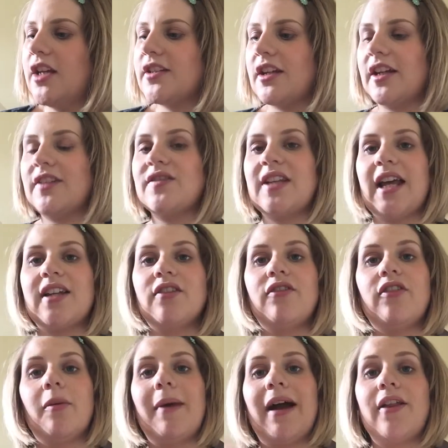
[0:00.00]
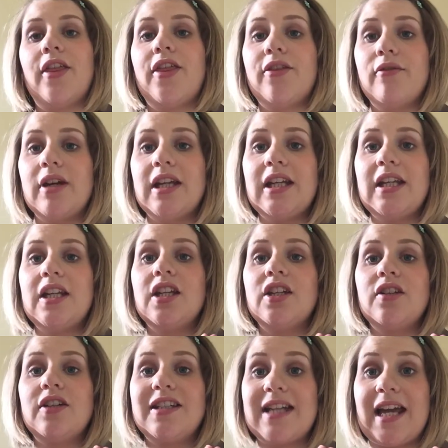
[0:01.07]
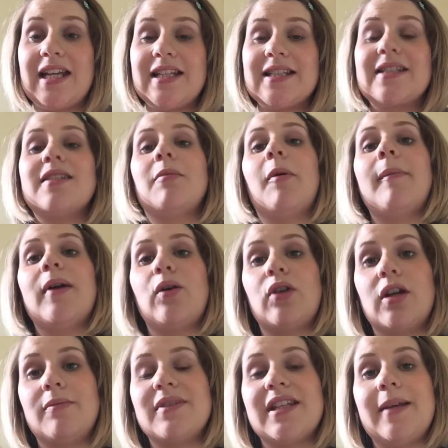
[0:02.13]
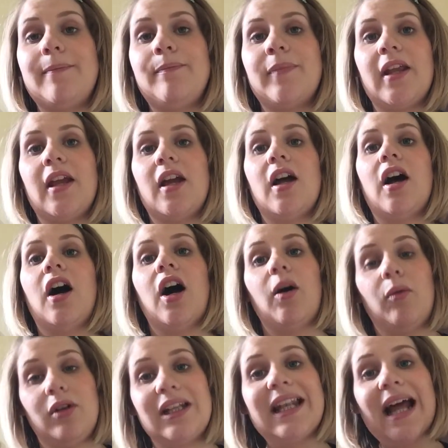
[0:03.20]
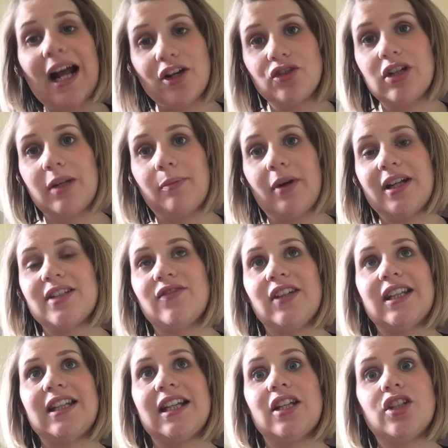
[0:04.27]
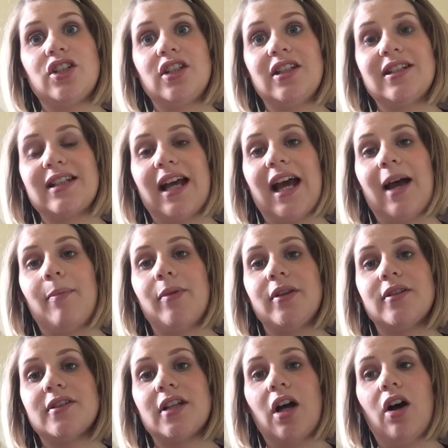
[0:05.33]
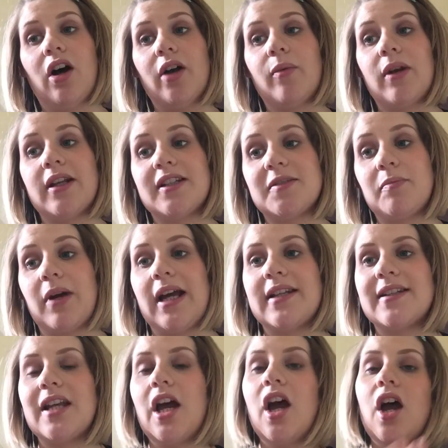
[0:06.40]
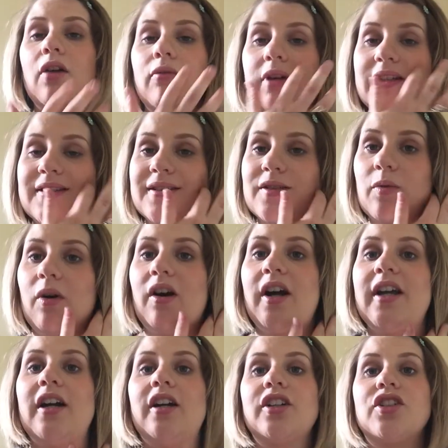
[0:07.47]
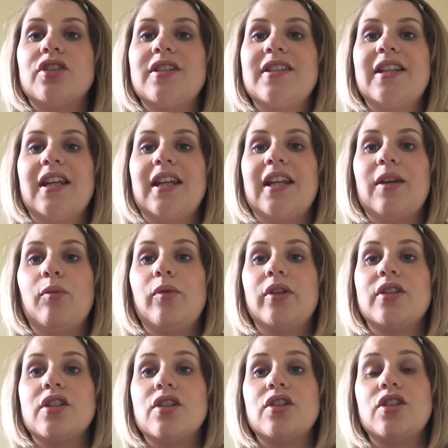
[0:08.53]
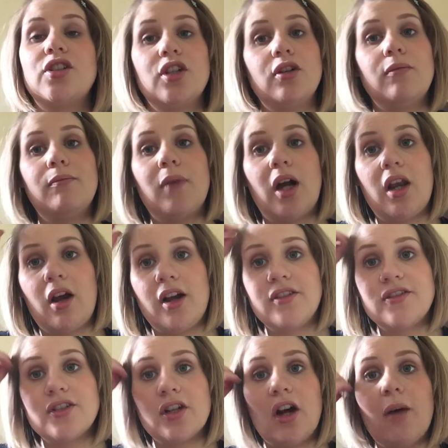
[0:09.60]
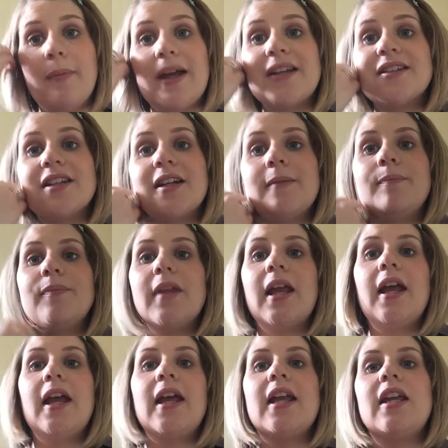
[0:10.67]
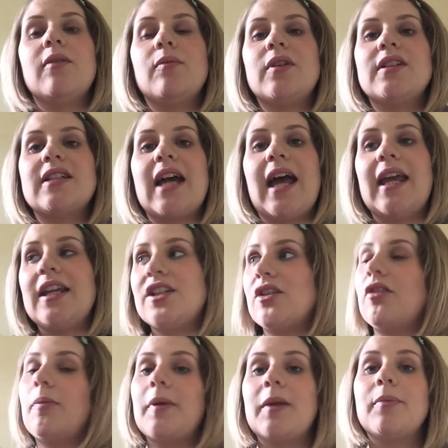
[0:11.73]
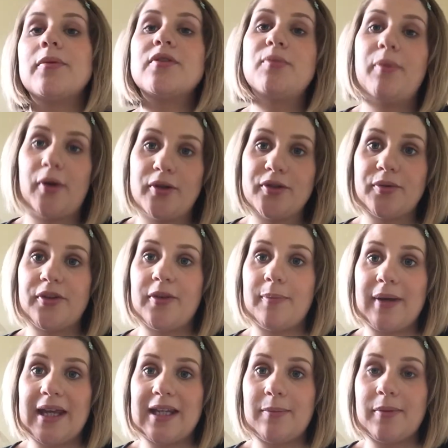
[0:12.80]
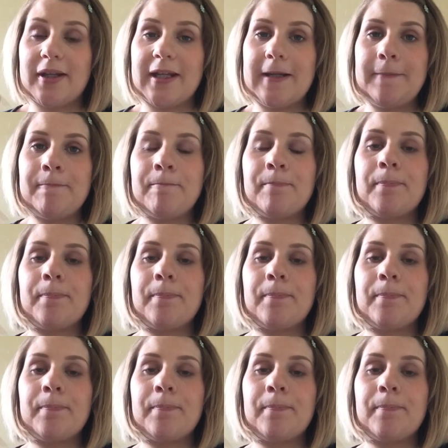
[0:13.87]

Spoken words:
So like I've said, for about 3 days until my milk comes in, I will naturally breastfeed, and then as soon as that happens, I will express. Reasons why: I just think it would suit my lifestyle better. It would aid other people to bond with the baby,